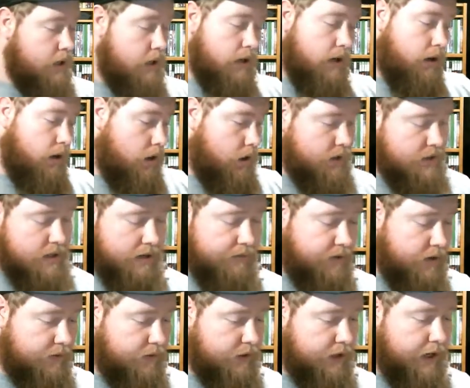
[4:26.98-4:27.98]
All-time
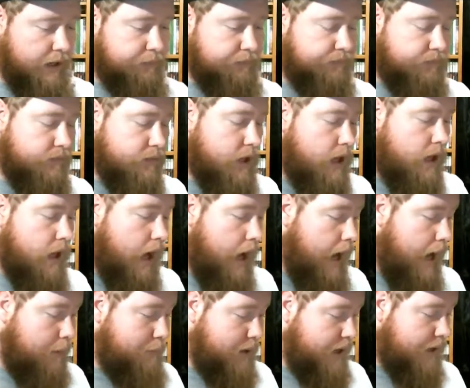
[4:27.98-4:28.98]
favorite game.
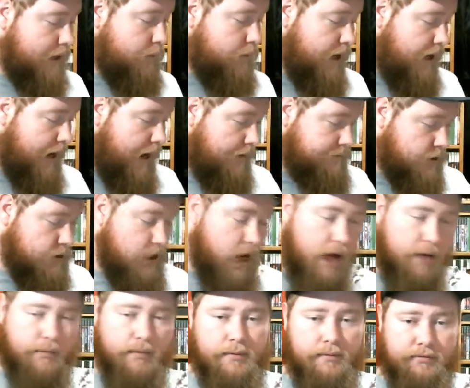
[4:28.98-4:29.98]
But anyway, after
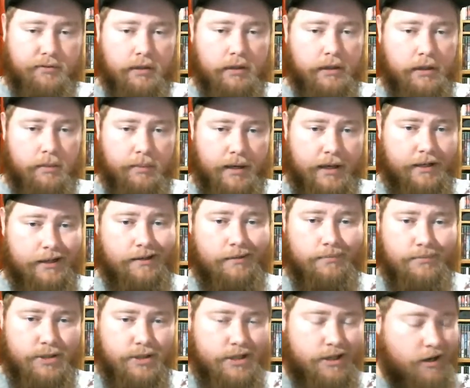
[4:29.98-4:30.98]
talking to him for a little bit and
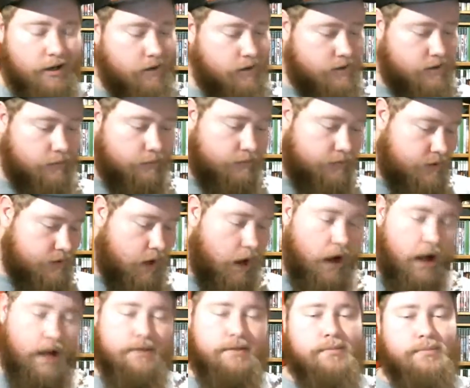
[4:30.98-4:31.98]
him sharing some of his
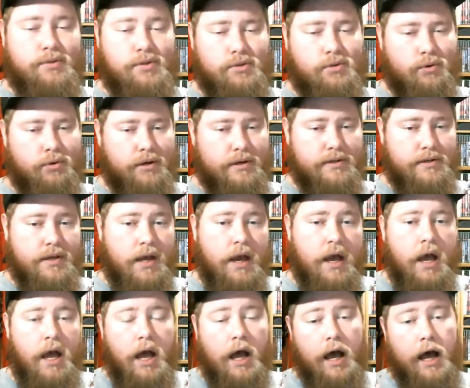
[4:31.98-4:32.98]
awesome stories
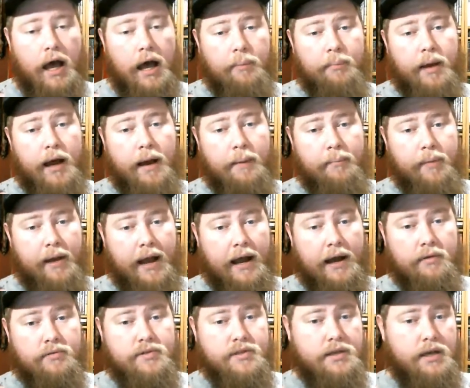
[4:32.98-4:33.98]

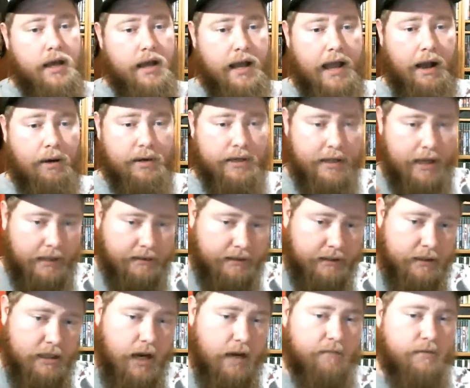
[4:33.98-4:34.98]
about how he got the
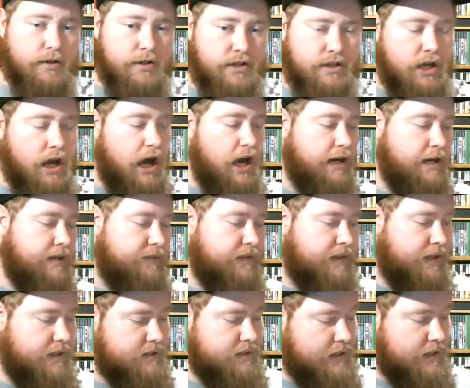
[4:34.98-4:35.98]
covers done and
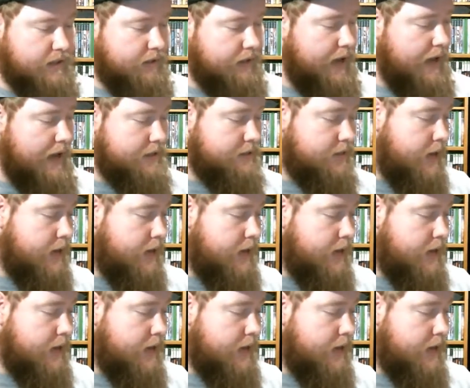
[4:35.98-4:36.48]
different things like that,